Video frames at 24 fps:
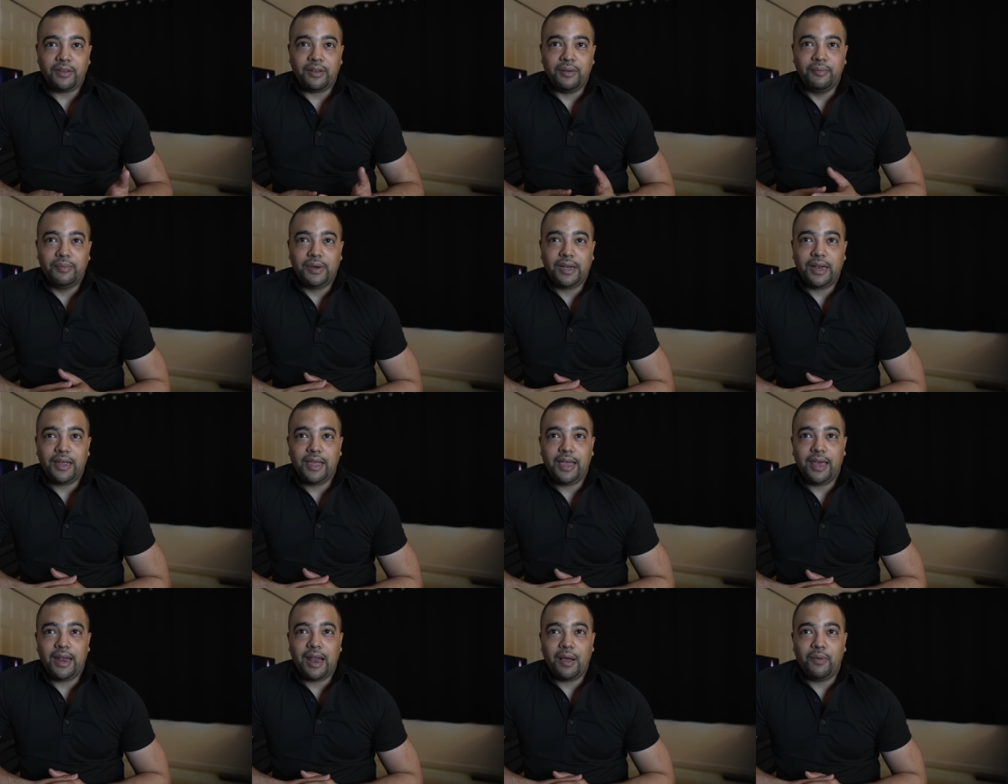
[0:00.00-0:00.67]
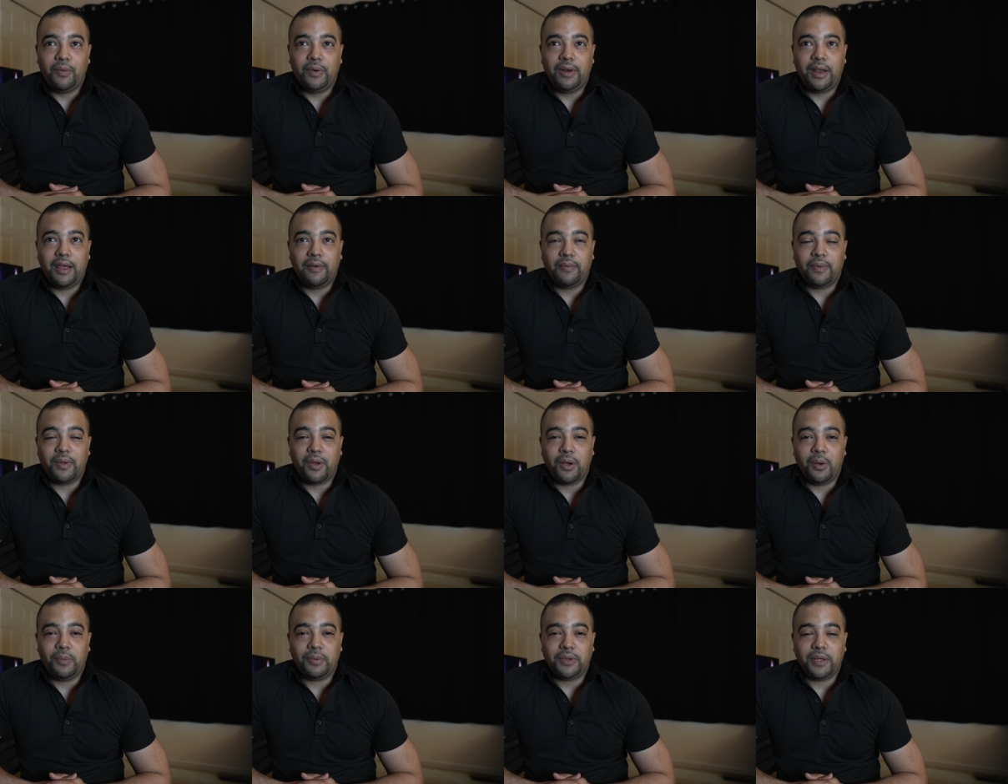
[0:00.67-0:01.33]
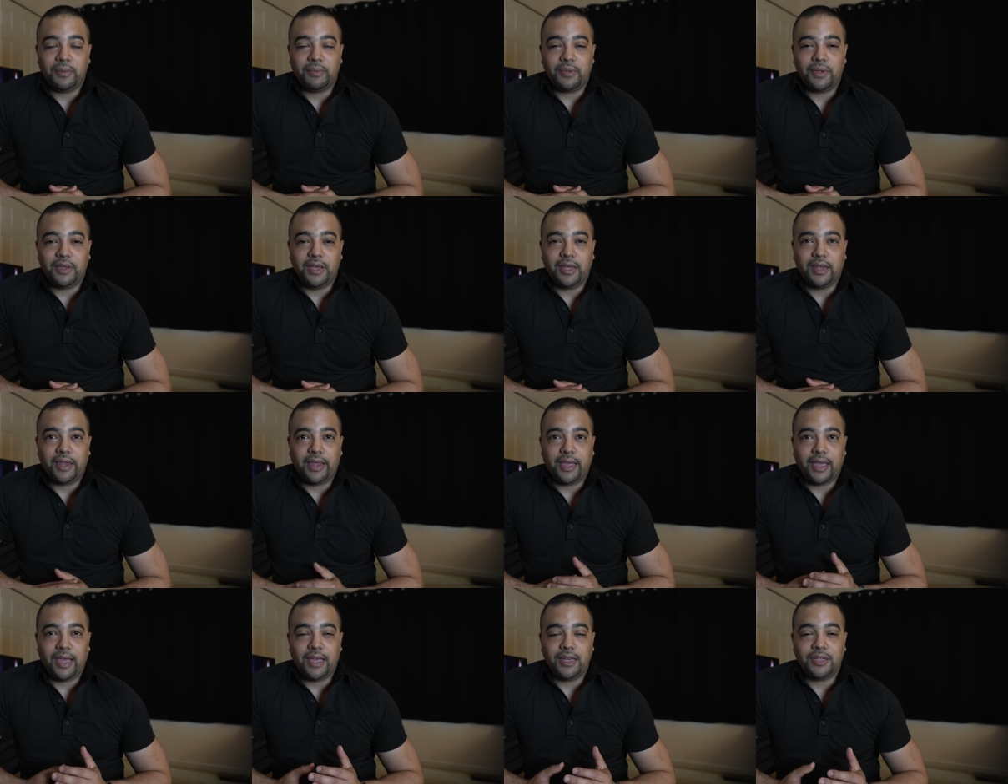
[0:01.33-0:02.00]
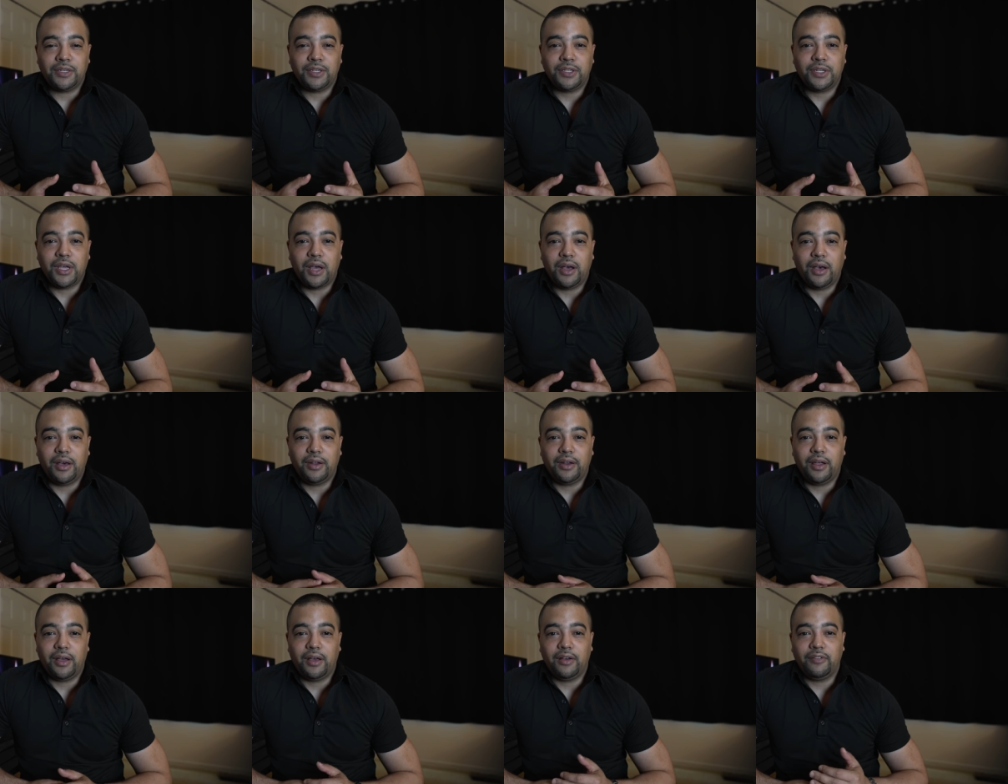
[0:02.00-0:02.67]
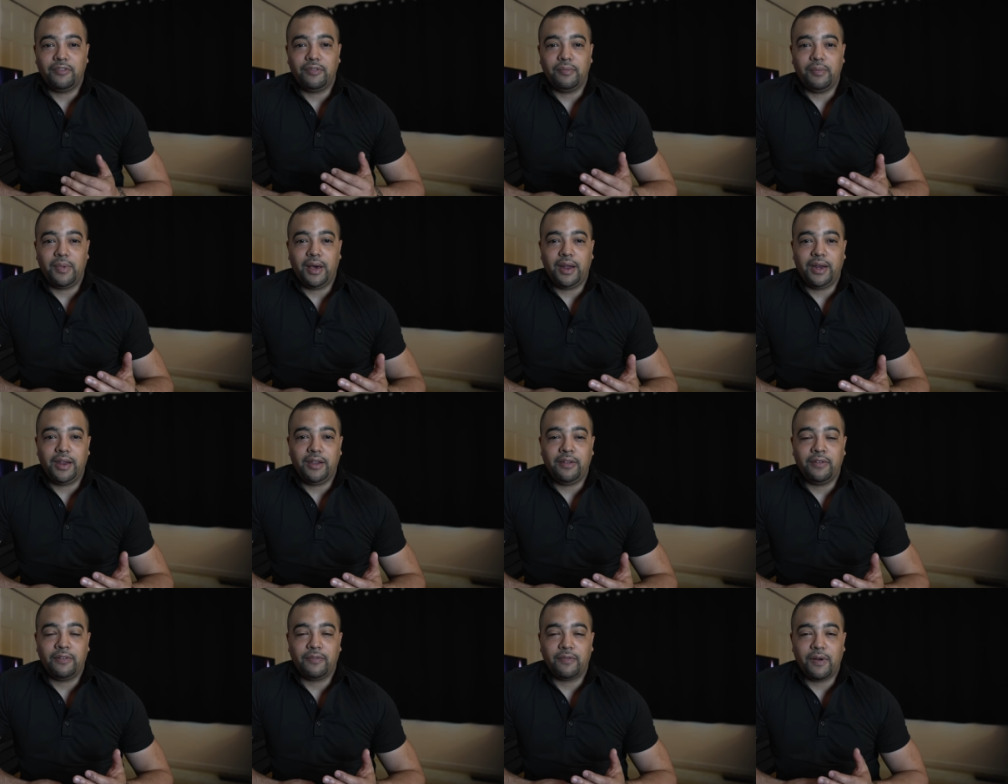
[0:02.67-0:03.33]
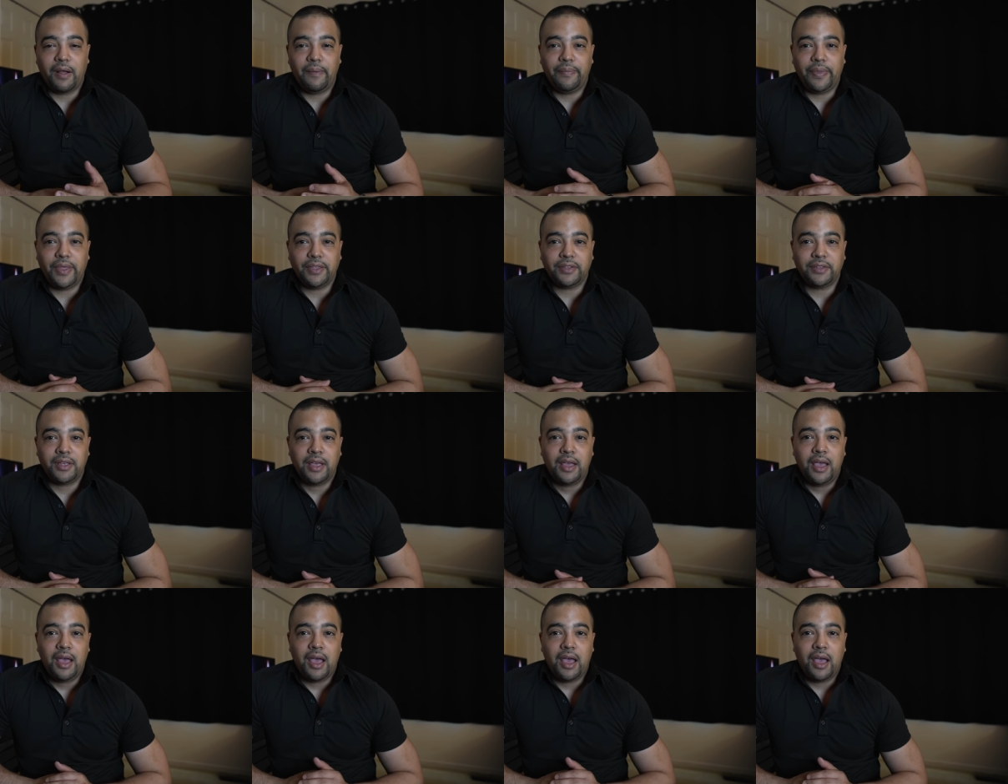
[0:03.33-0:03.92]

but again, I wouldn't have my hopes up to get like a ton of money from this.